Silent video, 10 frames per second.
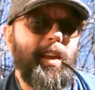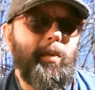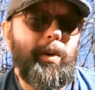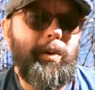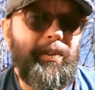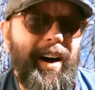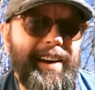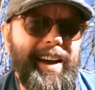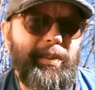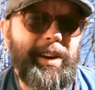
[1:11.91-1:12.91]
We will
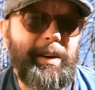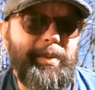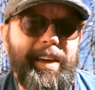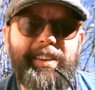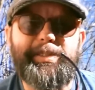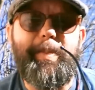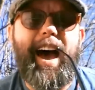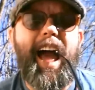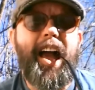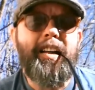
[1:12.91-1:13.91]
find out when I play this
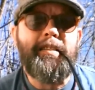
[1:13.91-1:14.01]
back.